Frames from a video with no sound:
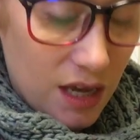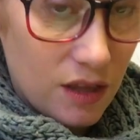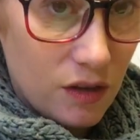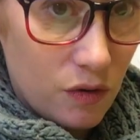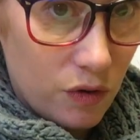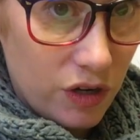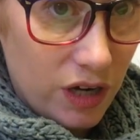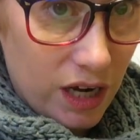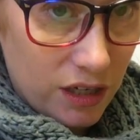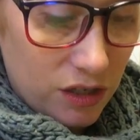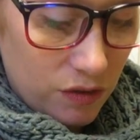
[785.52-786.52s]
the corner
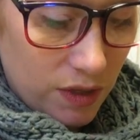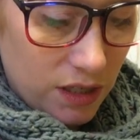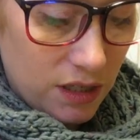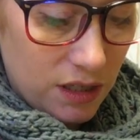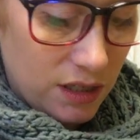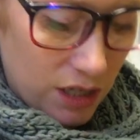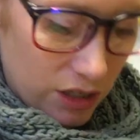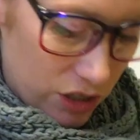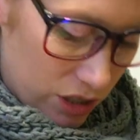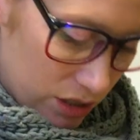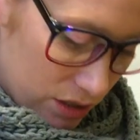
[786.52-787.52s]
next to it to the
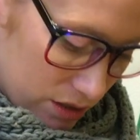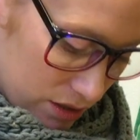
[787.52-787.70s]
center,